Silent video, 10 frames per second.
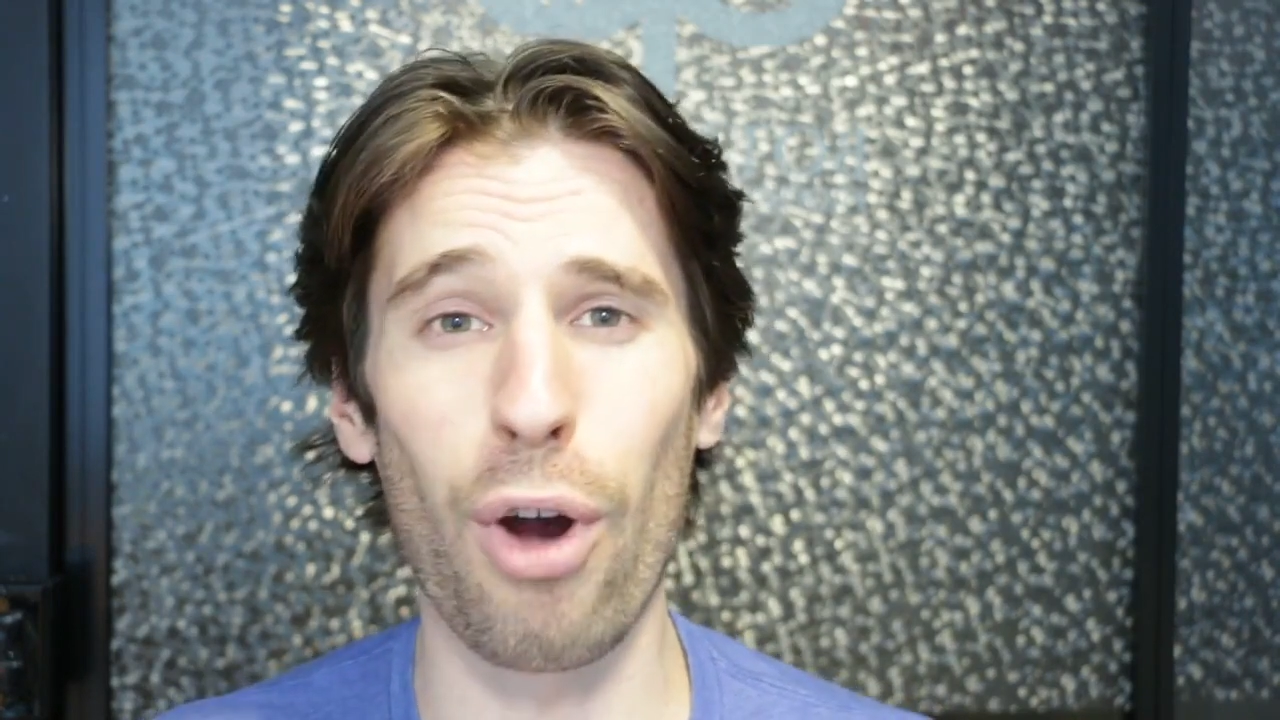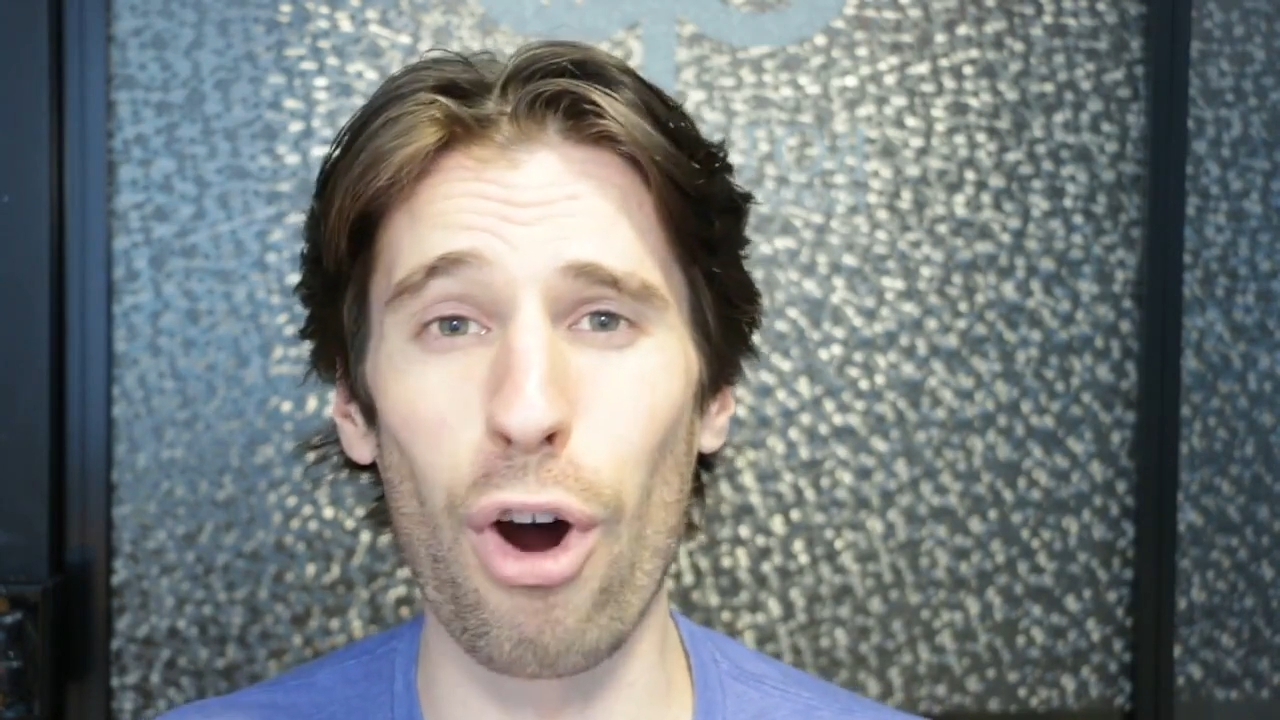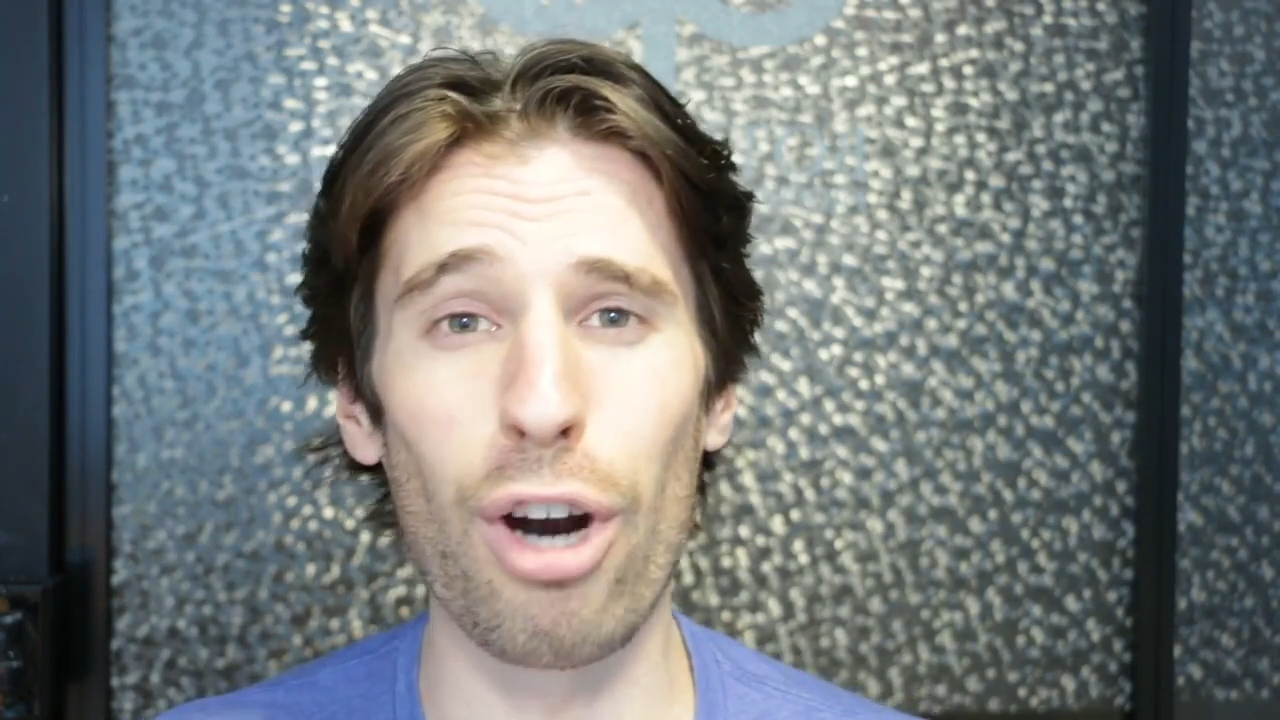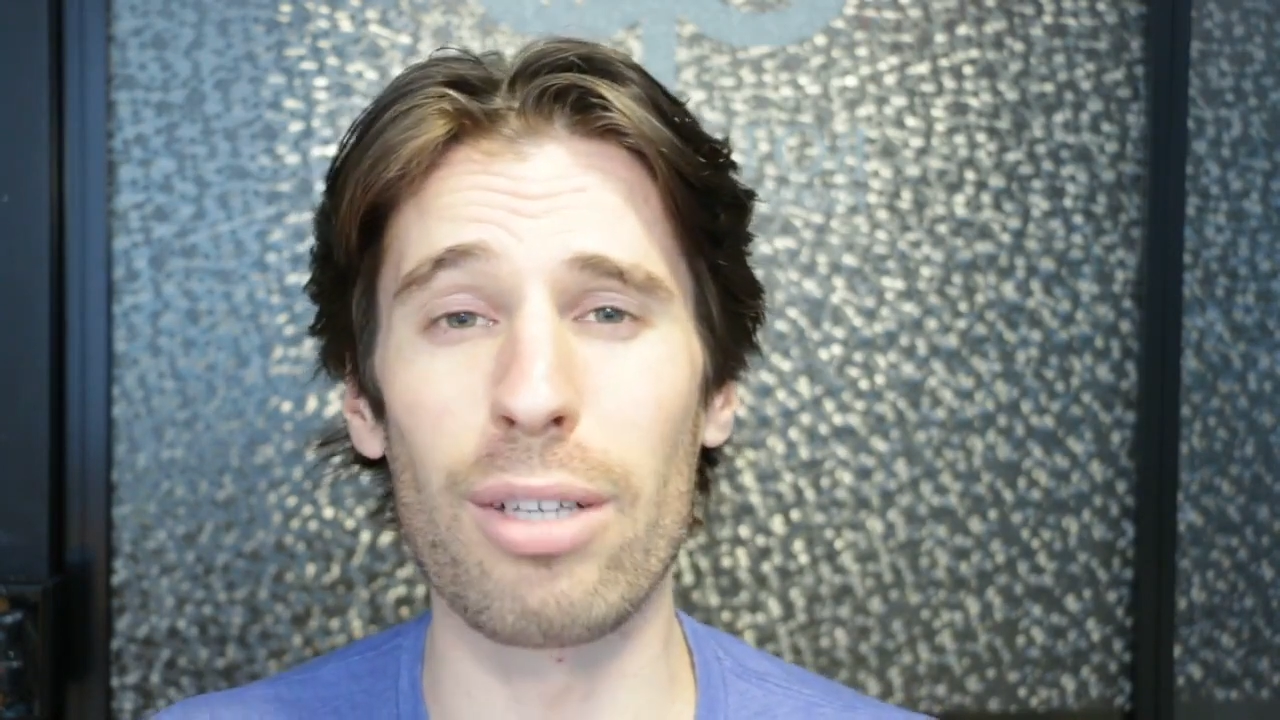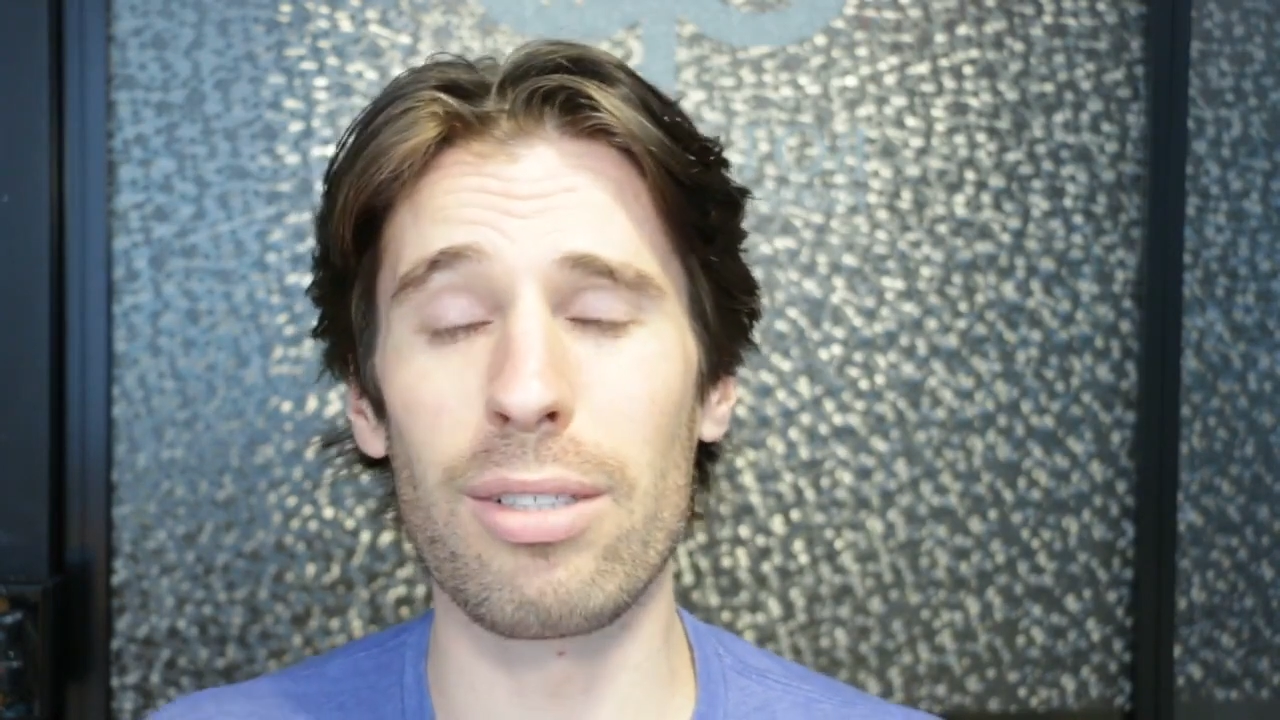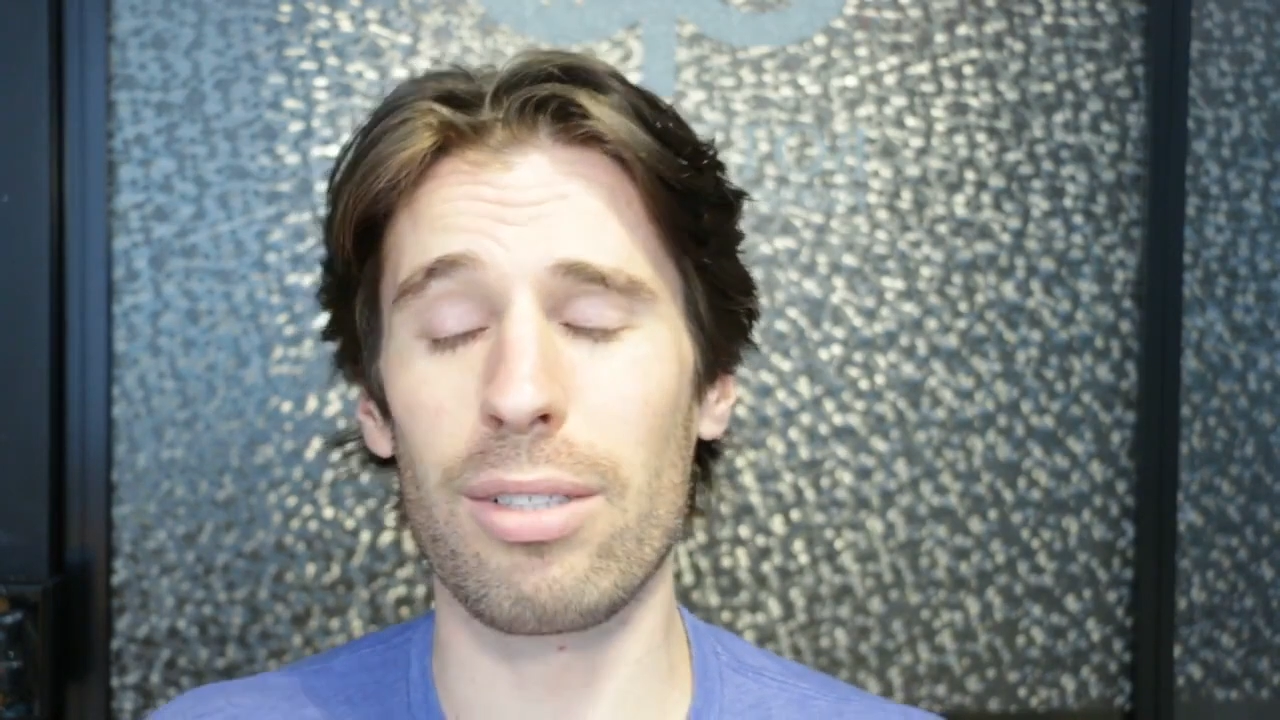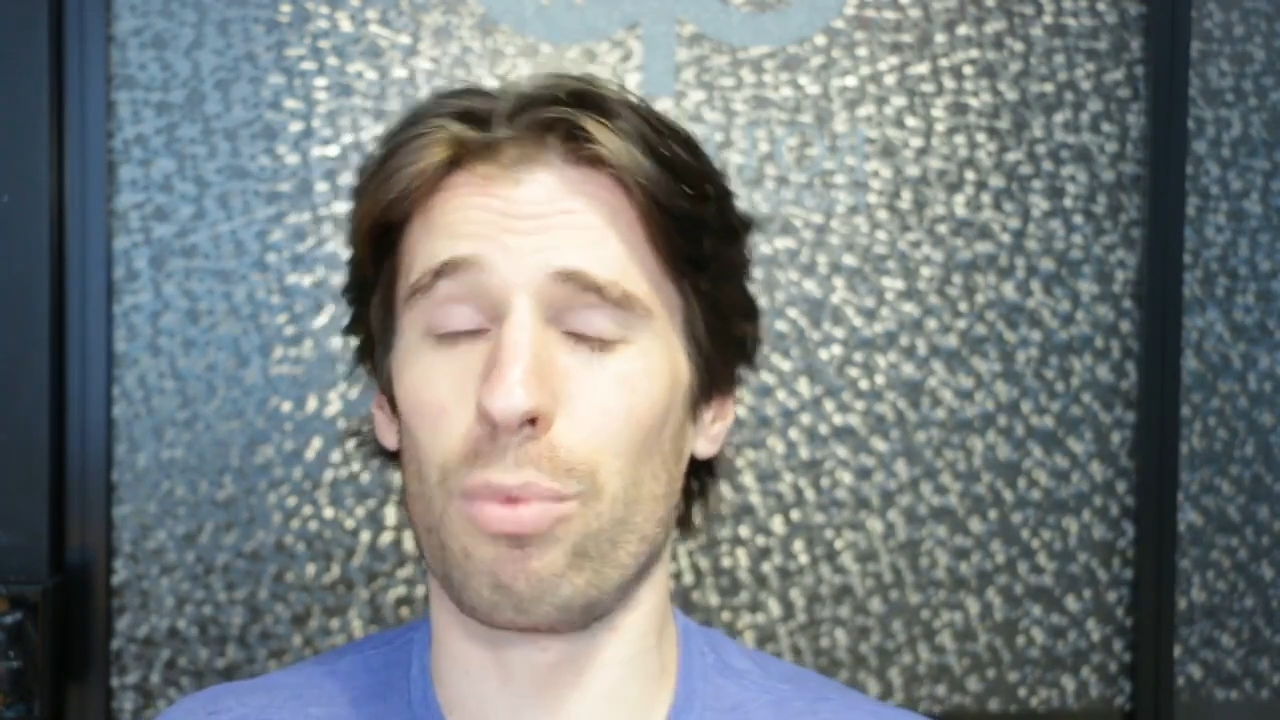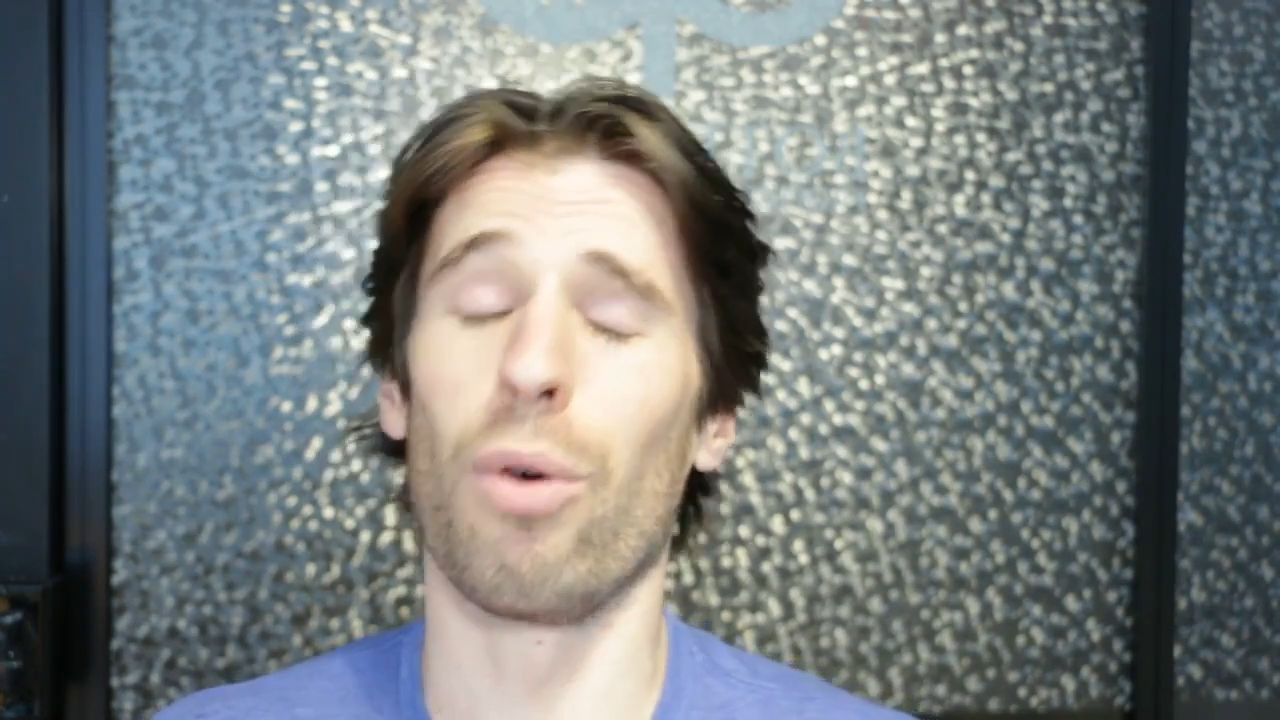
cars.